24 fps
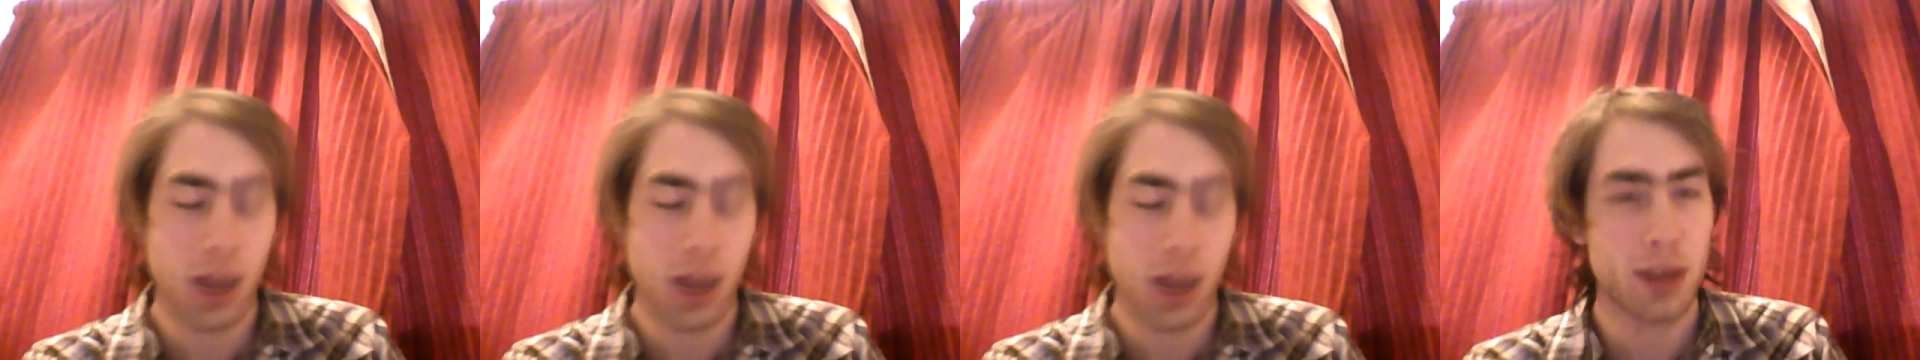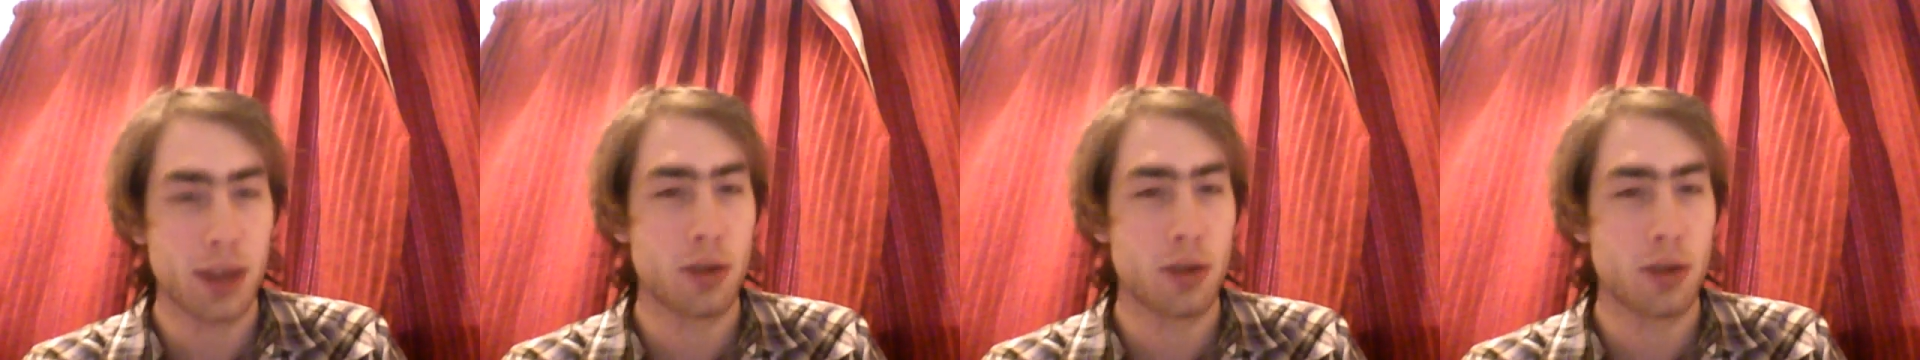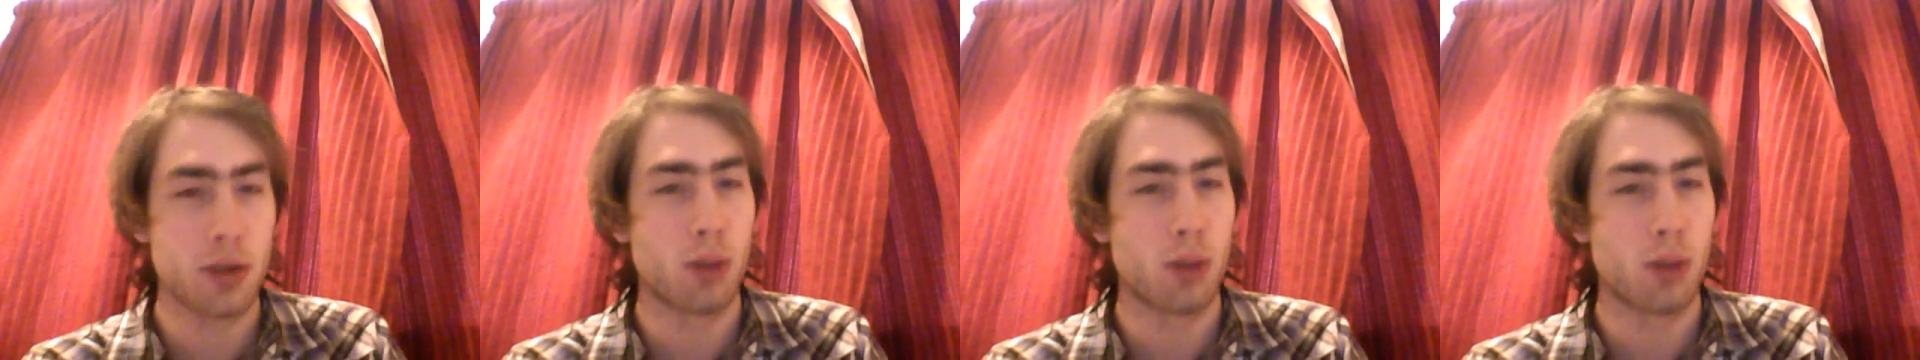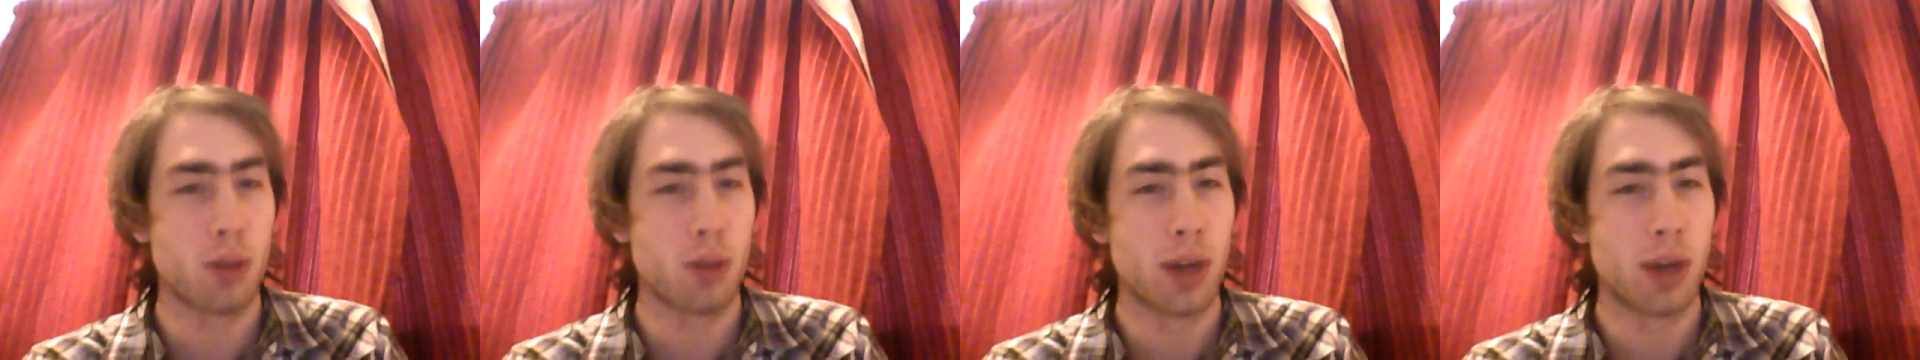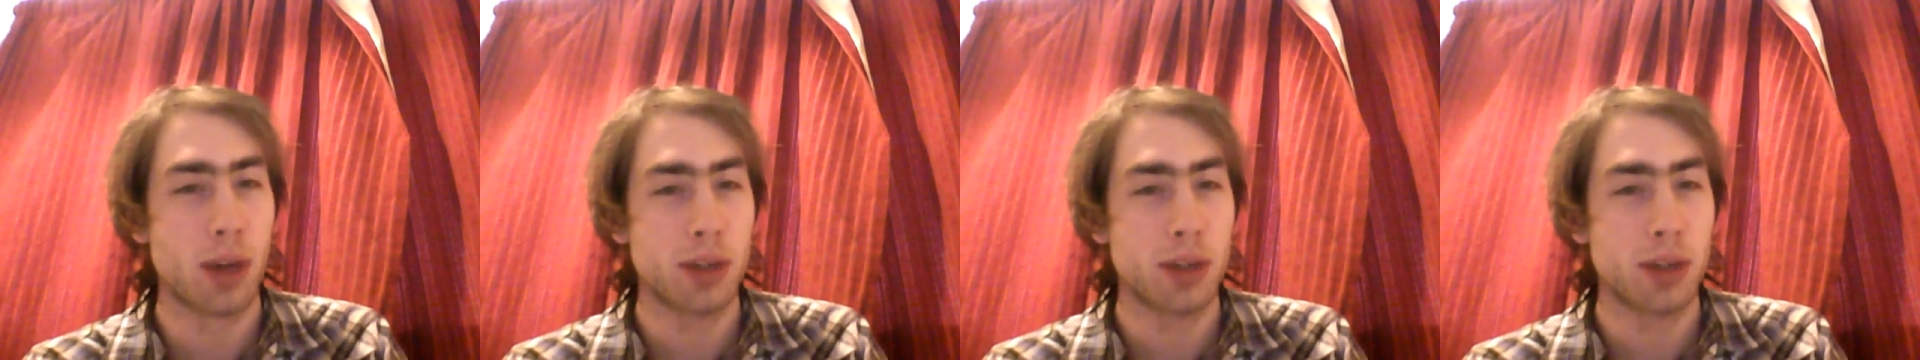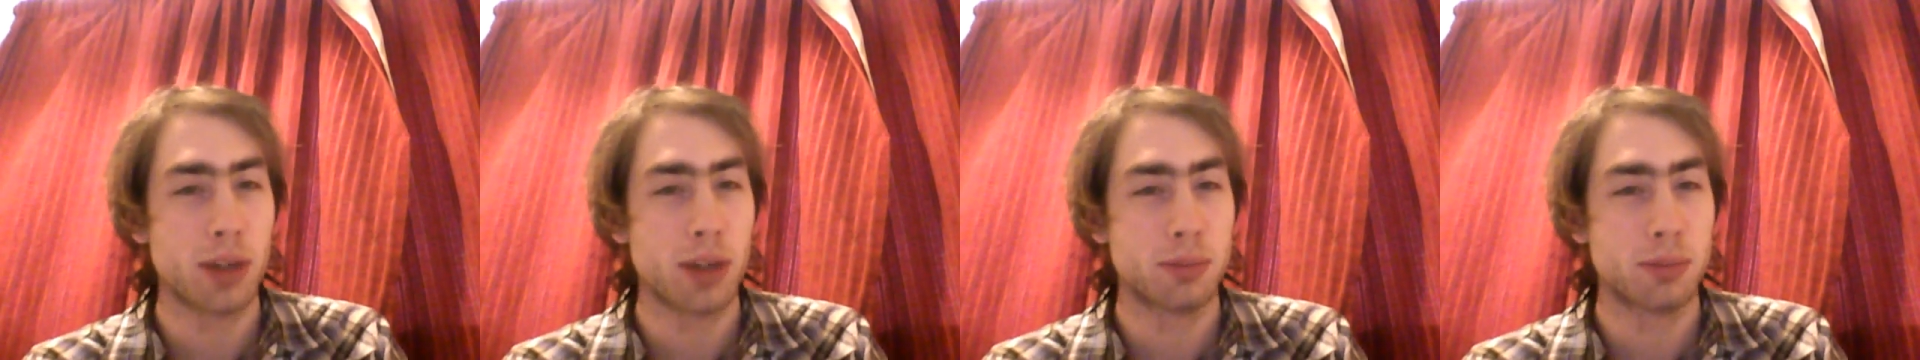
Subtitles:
least he's not a monk.